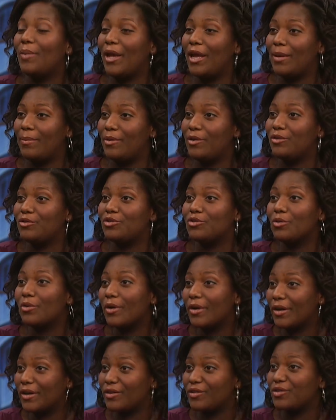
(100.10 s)
baby
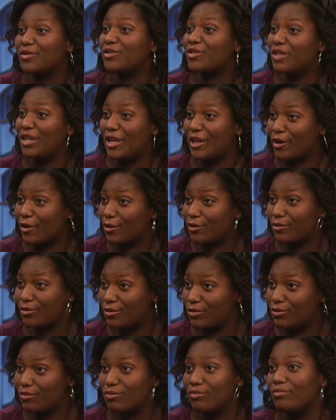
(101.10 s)
Jordan
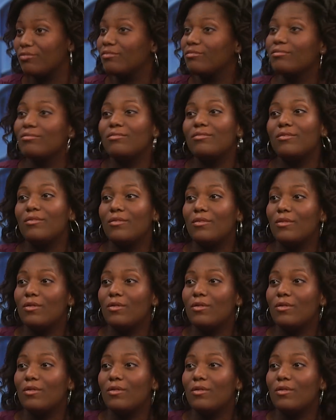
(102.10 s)
sneakers. What the hell